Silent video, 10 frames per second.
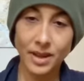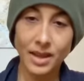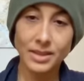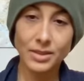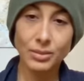
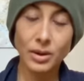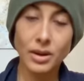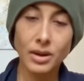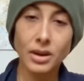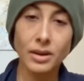Nice
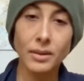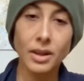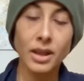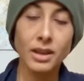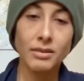work.
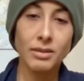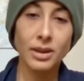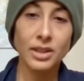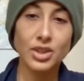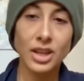Very